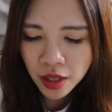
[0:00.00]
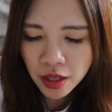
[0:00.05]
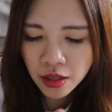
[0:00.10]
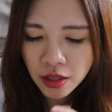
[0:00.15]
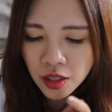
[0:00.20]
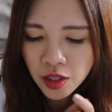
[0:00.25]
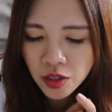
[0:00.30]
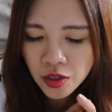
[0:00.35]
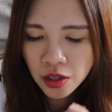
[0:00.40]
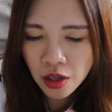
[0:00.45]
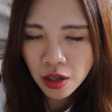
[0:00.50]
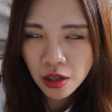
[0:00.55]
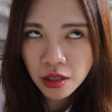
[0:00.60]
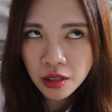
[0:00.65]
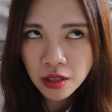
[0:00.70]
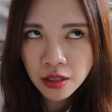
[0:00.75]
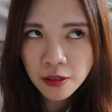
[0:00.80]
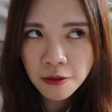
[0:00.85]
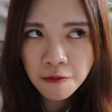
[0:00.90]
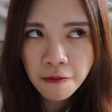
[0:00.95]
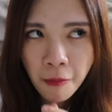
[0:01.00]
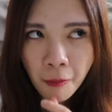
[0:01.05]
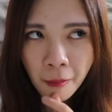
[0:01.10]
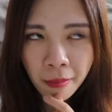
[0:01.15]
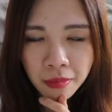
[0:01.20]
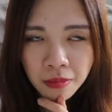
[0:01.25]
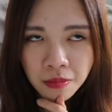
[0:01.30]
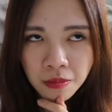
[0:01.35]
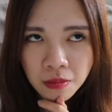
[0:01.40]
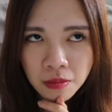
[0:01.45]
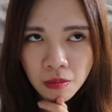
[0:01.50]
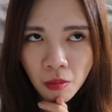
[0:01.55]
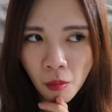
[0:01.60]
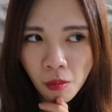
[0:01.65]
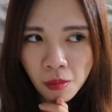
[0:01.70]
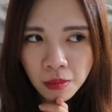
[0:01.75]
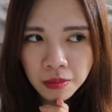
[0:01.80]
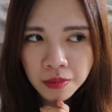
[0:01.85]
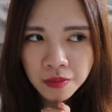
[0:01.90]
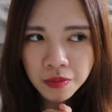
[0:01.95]
The sauce
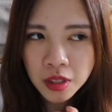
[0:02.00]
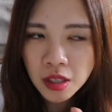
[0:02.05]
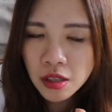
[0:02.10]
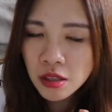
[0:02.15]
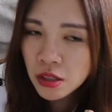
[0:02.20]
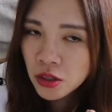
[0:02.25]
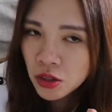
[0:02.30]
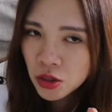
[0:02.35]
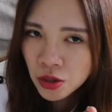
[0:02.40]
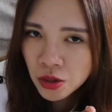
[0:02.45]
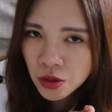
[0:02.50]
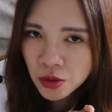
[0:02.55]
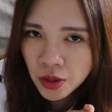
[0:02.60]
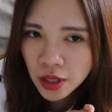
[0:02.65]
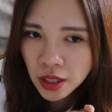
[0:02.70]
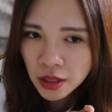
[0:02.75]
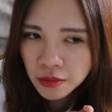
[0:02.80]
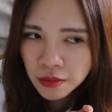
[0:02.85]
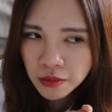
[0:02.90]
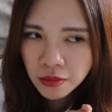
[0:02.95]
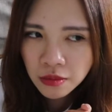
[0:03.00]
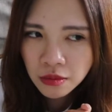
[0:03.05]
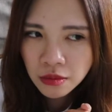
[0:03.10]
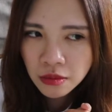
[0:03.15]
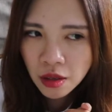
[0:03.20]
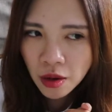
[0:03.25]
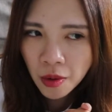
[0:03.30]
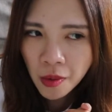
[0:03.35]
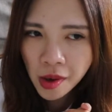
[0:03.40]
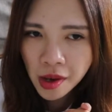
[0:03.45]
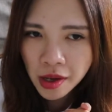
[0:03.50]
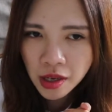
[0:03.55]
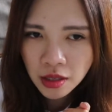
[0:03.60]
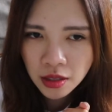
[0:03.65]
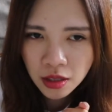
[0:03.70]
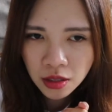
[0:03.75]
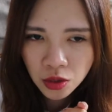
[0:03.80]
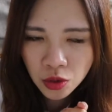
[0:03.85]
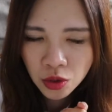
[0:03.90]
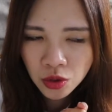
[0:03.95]
isn't too sweet,
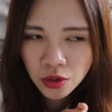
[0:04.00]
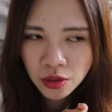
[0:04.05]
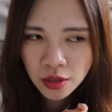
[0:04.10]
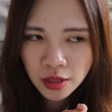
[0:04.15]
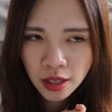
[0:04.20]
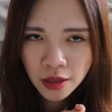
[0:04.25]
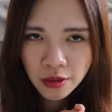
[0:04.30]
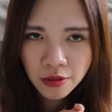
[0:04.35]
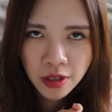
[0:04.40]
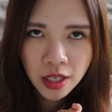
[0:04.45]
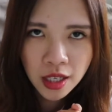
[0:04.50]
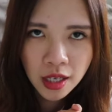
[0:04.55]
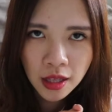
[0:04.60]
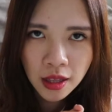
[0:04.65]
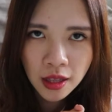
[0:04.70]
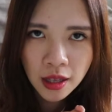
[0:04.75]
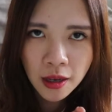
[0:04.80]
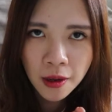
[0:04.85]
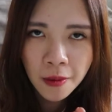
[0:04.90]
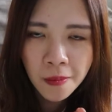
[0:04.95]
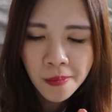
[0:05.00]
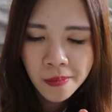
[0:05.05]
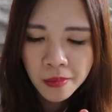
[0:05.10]
isn't too savory either.